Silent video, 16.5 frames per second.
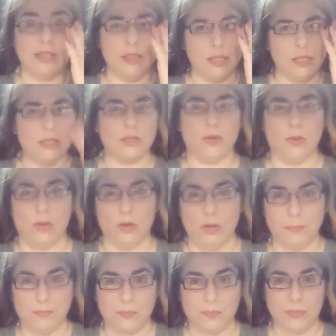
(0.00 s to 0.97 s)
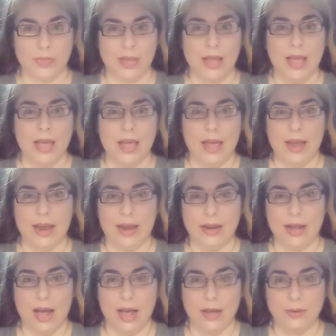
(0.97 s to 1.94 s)
these cool, and
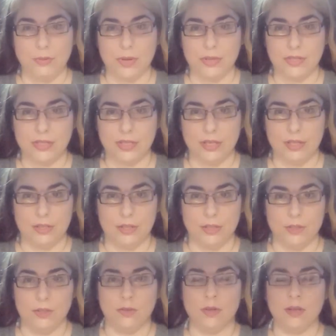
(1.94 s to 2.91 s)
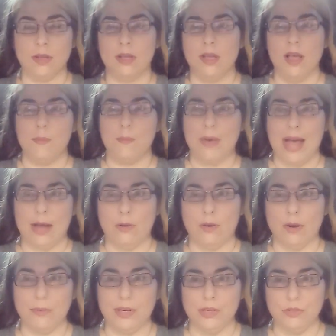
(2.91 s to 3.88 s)
I will see you back
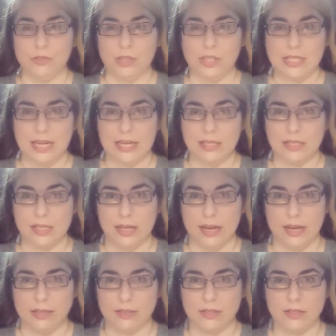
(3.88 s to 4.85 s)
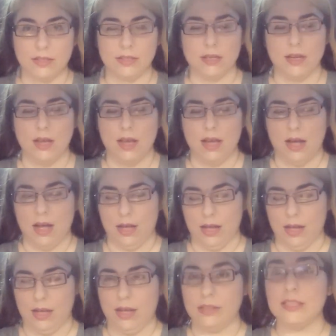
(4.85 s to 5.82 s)
where we usually taste things
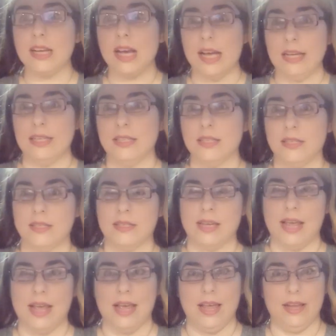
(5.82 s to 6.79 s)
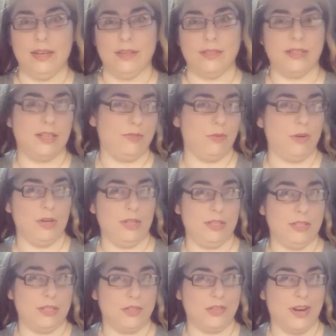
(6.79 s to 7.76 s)
uh, to ice and give one of
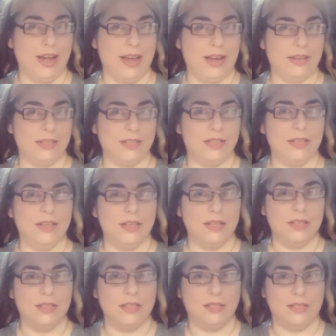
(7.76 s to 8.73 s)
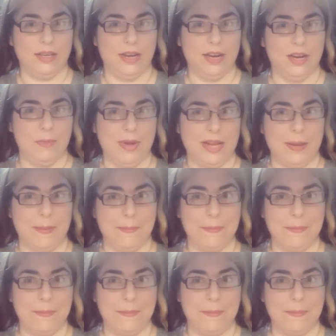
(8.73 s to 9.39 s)
these a try. See you in a minute.